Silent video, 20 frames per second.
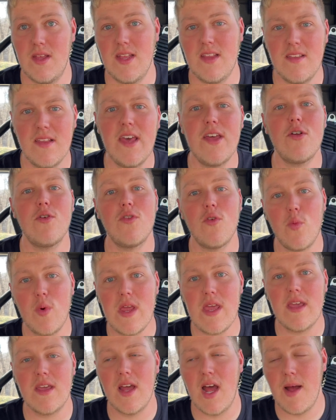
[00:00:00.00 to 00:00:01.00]
It's later in the
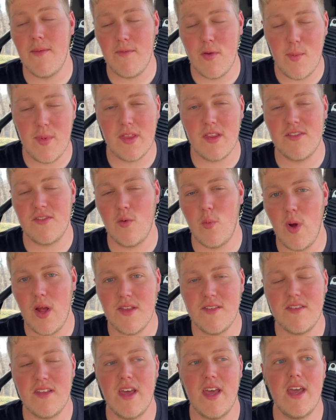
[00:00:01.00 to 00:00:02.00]
week. Uh, I'm filming this on
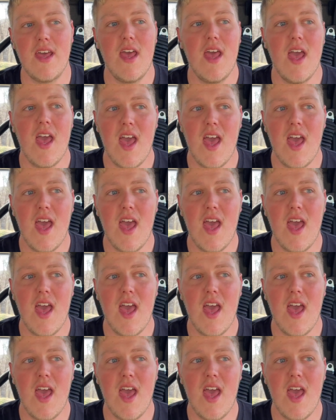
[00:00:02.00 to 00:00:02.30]
Wednesday.